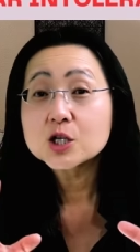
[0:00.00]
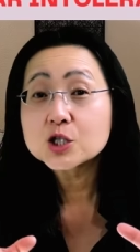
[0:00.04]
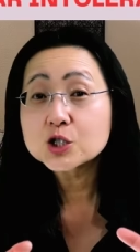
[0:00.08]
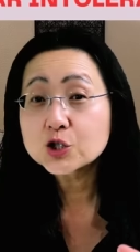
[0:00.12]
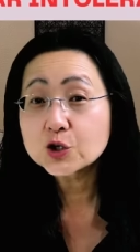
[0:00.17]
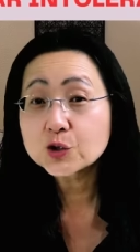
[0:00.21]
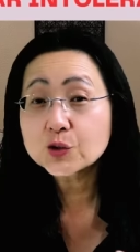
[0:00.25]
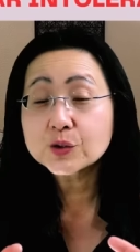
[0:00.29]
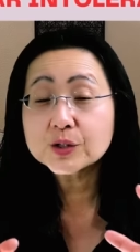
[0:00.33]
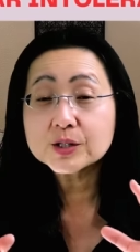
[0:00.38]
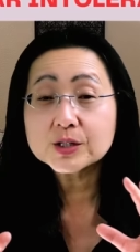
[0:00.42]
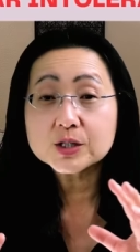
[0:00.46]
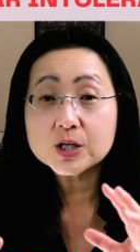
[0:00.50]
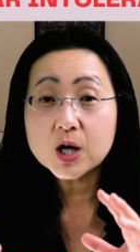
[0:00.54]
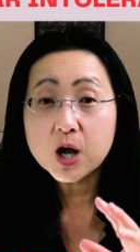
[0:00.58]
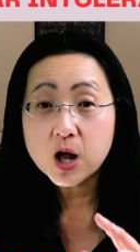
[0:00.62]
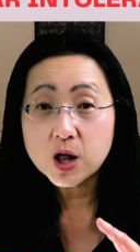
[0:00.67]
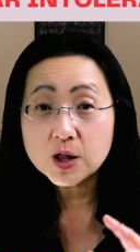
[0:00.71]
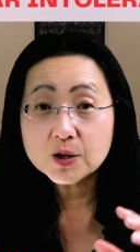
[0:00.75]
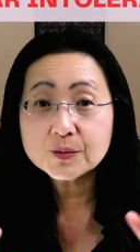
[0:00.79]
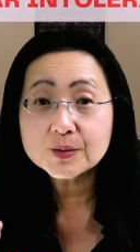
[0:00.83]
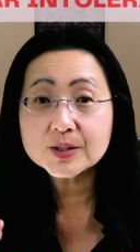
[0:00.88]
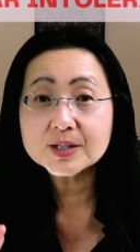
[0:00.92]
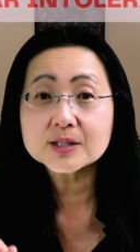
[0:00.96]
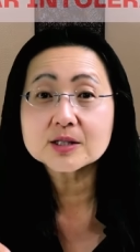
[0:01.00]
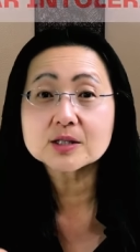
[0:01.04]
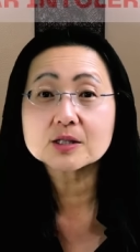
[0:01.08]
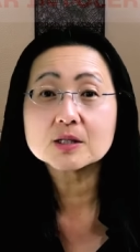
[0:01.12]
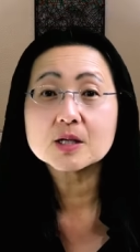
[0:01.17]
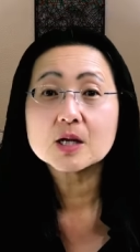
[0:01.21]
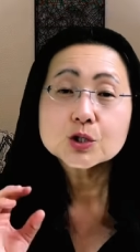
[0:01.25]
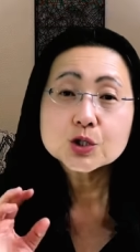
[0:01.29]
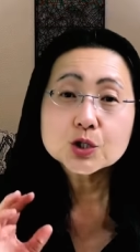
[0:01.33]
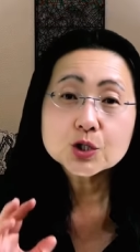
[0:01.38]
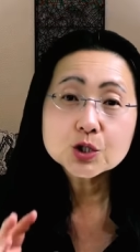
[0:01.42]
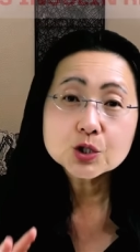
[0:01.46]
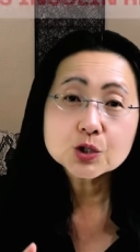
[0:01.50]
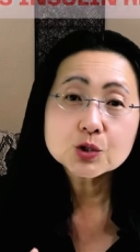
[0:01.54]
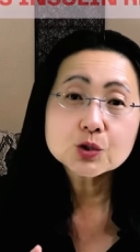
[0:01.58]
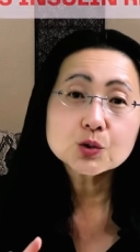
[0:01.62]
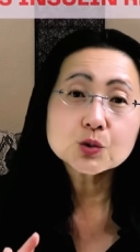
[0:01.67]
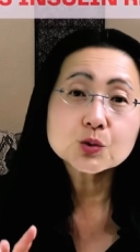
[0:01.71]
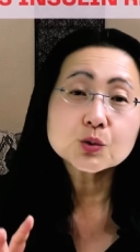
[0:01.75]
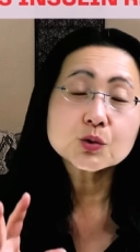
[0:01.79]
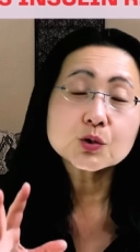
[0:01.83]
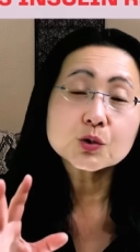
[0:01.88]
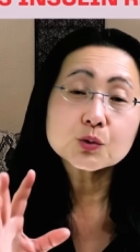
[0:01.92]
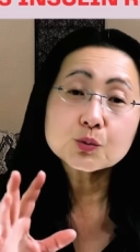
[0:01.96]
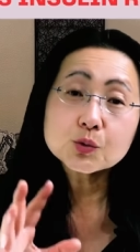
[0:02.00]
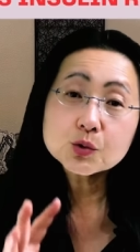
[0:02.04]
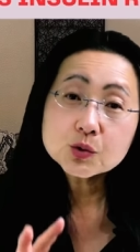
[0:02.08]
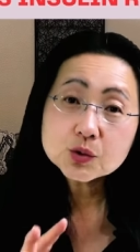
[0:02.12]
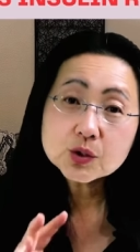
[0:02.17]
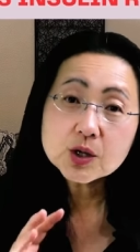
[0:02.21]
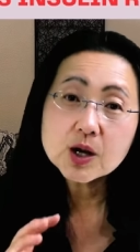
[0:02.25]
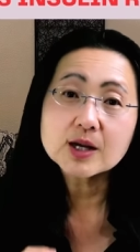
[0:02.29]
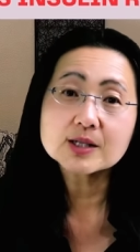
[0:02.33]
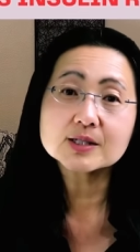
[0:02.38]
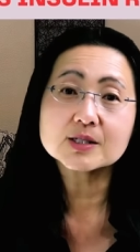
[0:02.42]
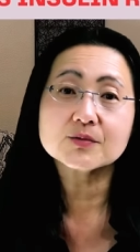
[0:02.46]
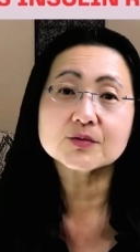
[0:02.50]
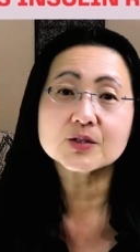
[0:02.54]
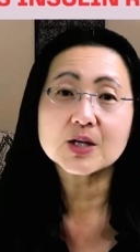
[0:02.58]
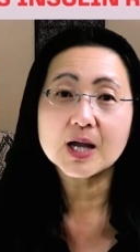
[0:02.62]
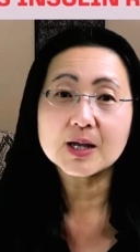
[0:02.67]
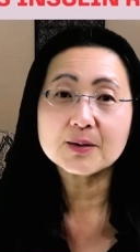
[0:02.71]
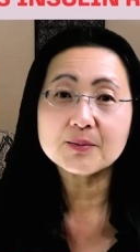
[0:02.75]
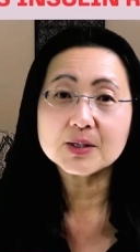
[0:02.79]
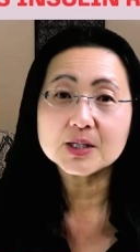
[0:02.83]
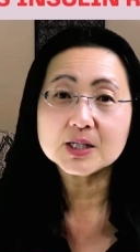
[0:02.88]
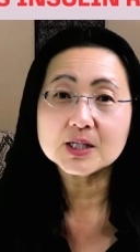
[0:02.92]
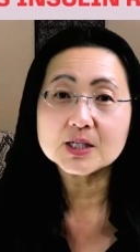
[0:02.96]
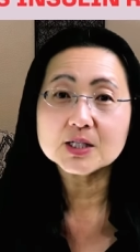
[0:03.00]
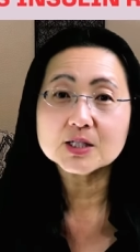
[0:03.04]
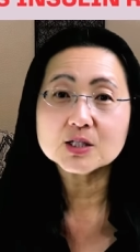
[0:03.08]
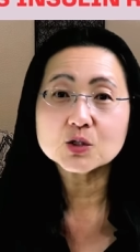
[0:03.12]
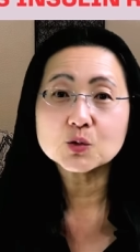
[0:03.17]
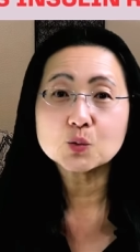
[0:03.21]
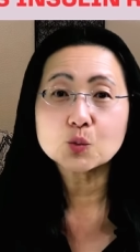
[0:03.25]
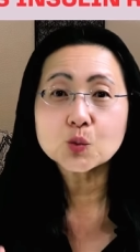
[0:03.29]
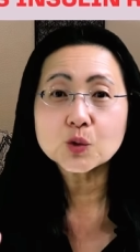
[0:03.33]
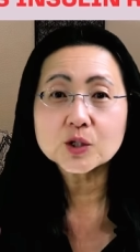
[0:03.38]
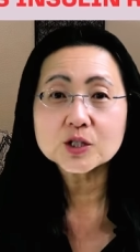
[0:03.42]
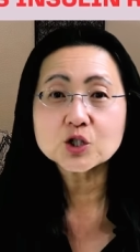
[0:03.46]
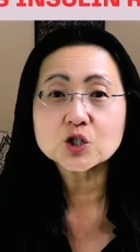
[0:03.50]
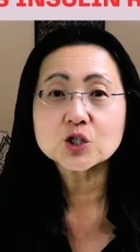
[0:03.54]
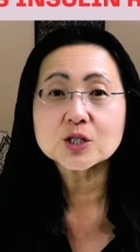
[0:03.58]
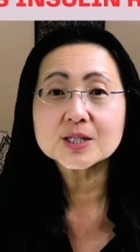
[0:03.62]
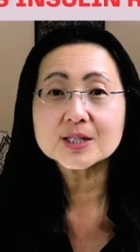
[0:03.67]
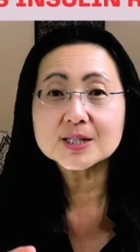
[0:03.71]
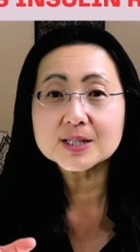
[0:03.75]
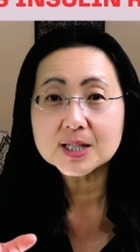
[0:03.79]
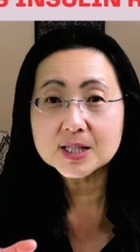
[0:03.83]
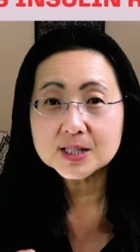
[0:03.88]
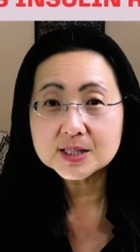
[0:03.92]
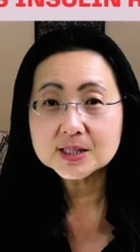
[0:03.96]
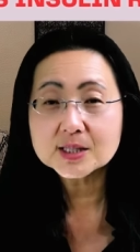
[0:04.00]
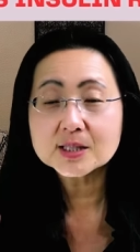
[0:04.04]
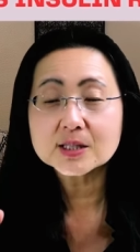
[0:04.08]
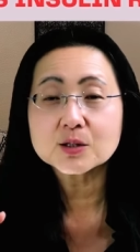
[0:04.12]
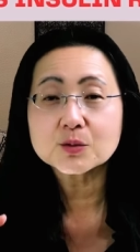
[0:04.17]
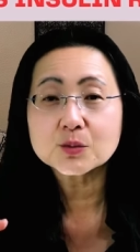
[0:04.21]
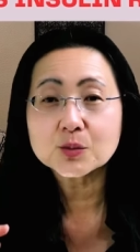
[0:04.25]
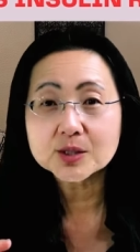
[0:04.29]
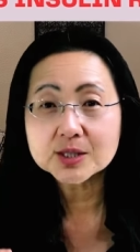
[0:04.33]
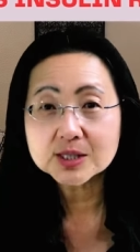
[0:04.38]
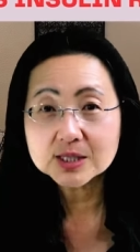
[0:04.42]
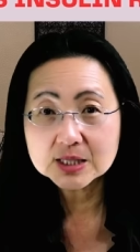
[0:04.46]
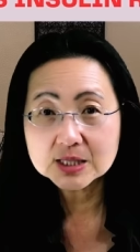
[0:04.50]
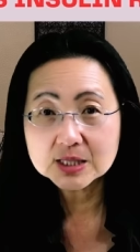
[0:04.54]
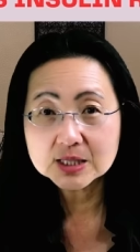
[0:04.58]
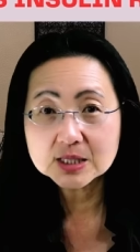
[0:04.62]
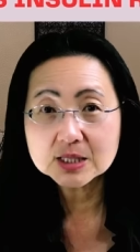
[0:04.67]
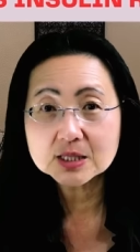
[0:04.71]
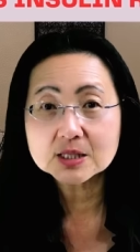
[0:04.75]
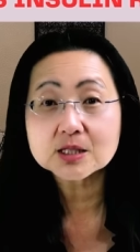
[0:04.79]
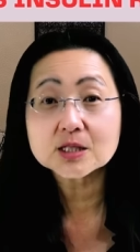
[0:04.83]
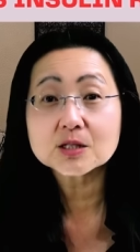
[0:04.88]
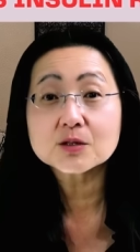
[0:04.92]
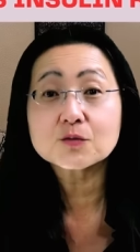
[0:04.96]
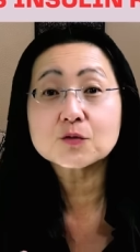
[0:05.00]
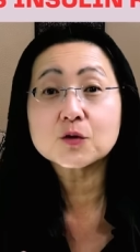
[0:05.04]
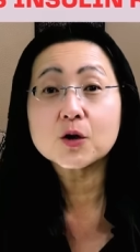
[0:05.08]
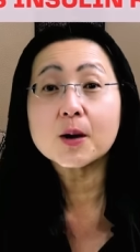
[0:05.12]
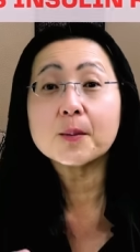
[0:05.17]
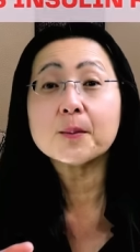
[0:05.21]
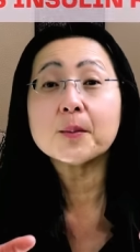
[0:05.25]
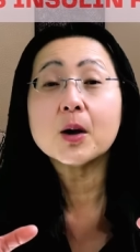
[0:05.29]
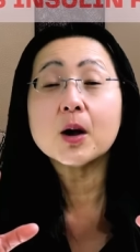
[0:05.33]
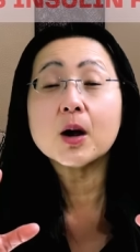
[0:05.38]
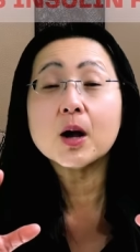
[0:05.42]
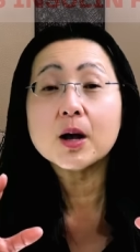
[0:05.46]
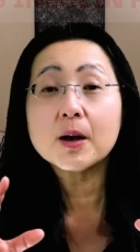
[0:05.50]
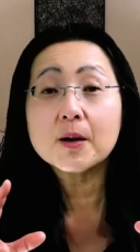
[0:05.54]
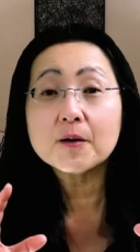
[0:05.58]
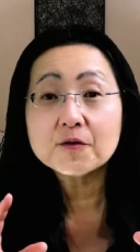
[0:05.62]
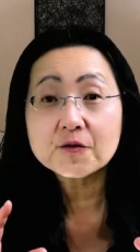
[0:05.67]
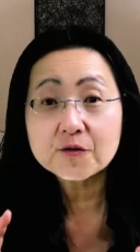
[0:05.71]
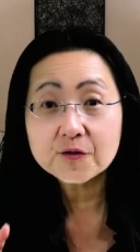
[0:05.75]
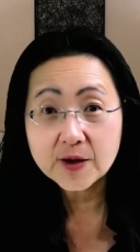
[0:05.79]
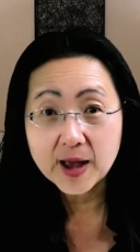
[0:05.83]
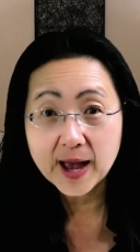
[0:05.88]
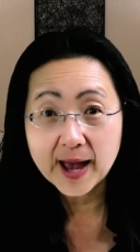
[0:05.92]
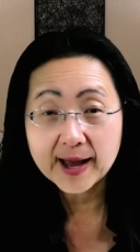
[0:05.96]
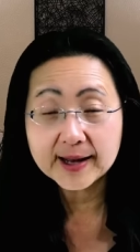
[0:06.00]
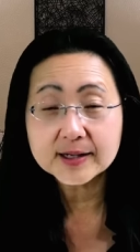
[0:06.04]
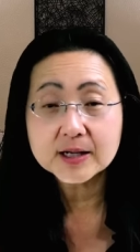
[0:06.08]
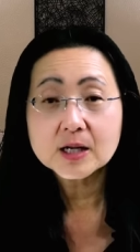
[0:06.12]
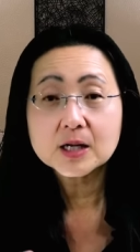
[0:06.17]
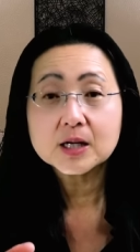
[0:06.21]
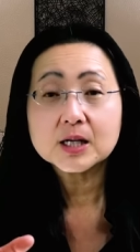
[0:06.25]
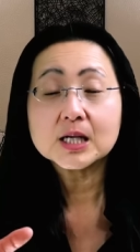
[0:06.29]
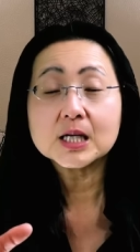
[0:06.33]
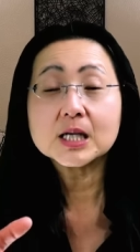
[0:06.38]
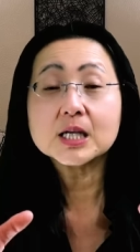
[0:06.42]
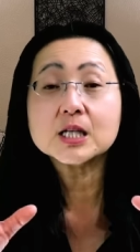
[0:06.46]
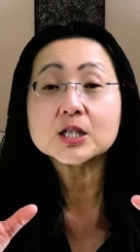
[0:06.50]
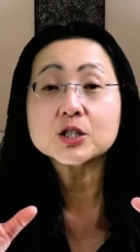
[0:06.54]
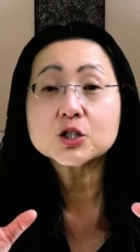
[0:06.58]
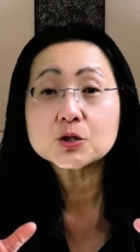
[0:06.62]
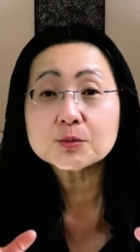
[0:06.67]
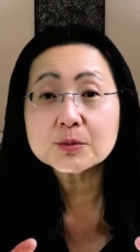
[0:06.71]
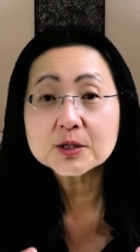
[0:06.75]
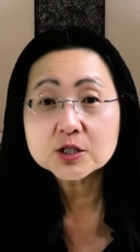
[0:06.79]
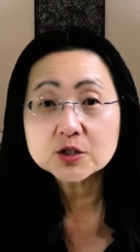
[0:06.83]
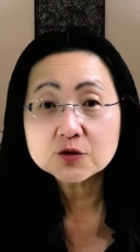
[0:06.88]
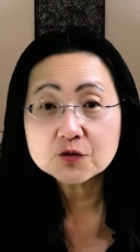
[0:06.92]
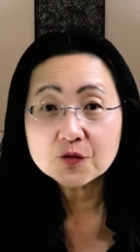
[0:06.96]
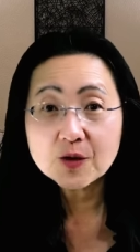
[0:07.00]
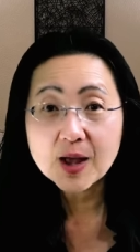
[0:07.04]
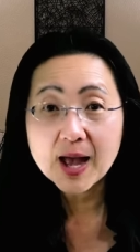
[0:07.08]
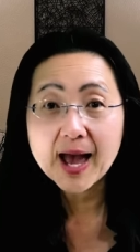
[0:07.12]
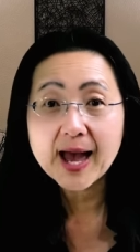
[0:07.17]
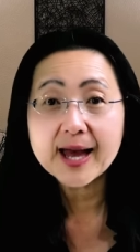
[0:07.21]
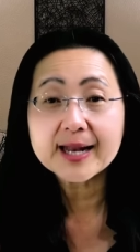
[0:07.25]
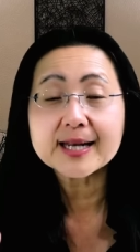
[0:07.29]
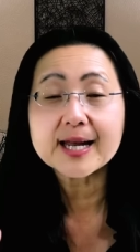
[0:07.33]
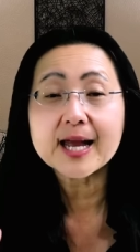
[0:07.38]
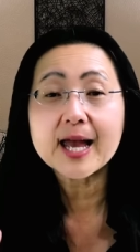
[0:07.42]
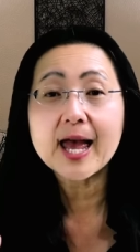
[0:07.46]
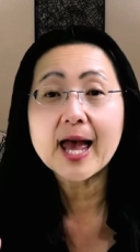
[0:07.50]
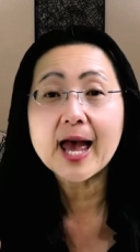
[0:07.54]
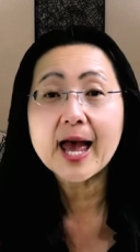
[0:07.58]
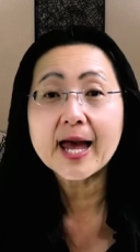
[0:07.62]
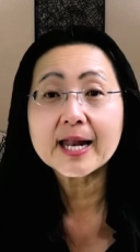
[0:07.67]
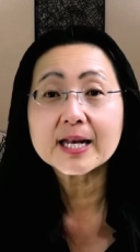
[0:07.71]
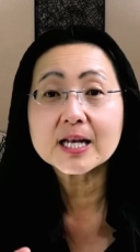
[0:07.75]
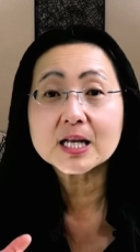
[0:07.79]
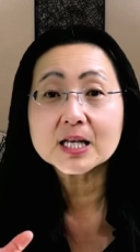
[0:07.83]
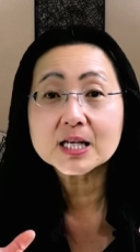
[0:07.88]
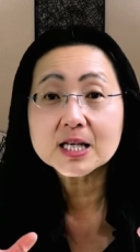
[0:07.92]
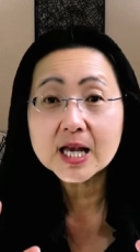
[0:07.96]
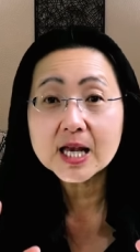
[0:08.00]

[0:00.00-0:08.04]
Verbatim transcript: sugar intolerance, to the root cause of diabetes, which is insulin resistance from fat. Eating too much fat and